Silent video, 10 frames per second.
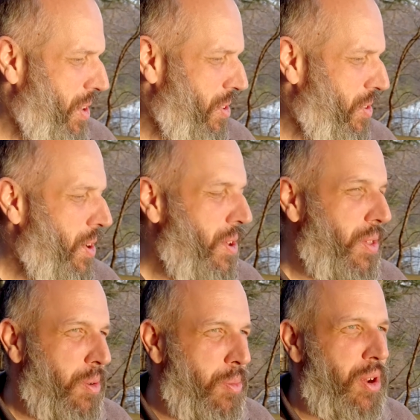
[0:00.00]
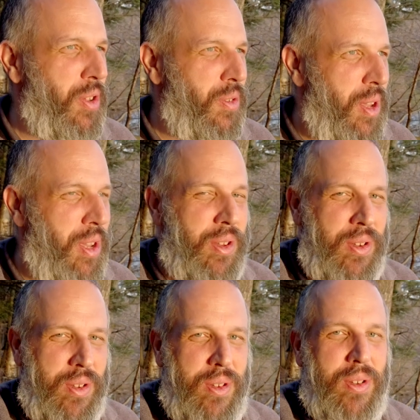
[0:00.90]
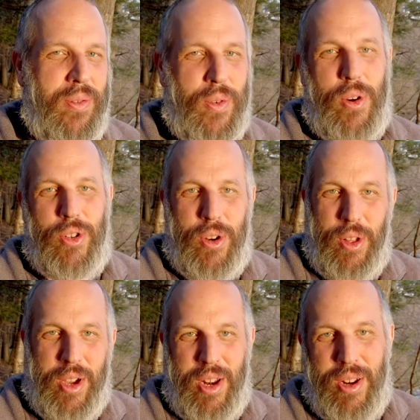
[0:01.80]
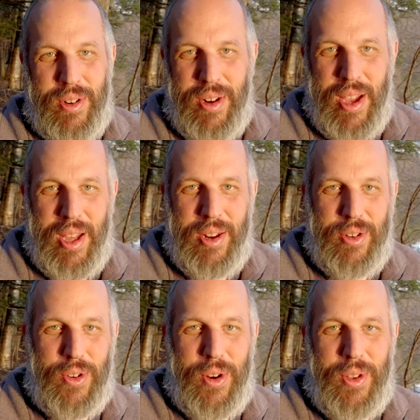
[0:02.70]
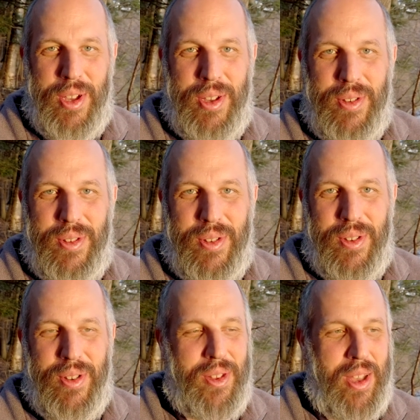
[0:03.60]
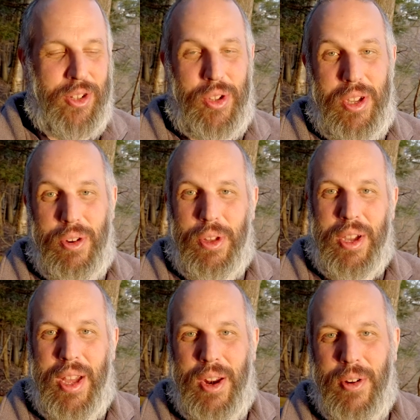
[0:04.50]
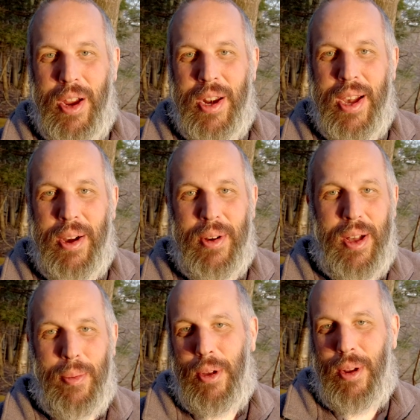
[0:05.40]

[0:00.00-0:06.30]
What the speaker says: it's gonna look pretty sweet. Of course, you're looking at it shortly. Actually, you're looking at it right now. I'll